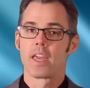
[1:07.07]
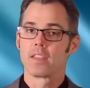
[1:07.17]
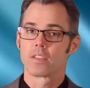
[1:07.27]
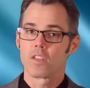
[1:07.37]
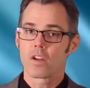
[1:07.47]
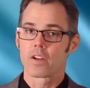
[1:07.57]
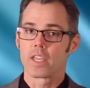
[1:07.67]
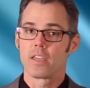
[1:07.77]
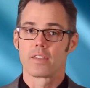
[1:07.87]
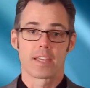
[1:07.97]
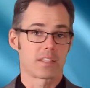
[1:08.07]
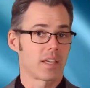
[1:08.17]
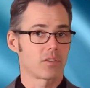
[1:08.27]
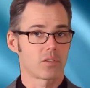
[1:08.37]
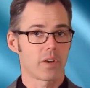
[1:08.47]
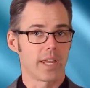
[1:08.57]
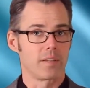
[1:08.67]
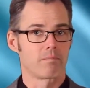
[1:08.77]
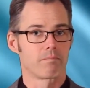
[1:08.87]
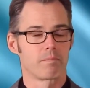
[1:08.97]
In theory, that sounds
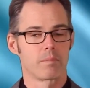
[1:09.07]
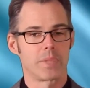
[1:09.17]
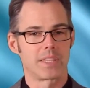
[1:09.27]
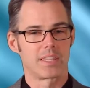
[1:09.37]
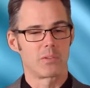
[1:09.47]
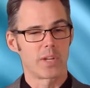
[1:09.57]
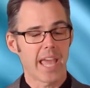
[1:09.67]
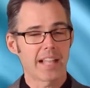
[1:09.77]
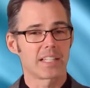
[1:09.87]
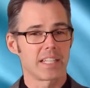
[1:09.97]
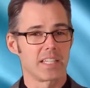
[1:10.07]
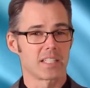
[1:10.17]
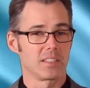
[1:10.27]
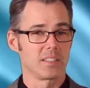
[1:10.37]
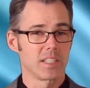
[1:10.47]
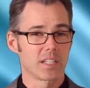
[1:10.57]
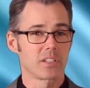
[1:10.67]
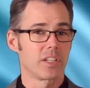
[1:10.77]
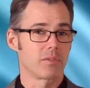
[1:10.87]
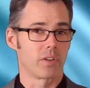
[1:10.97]
great, but the reality is a
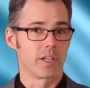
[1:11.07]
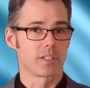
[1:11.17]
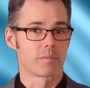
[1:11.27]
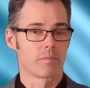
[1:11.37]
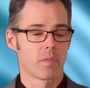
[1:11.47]
little different.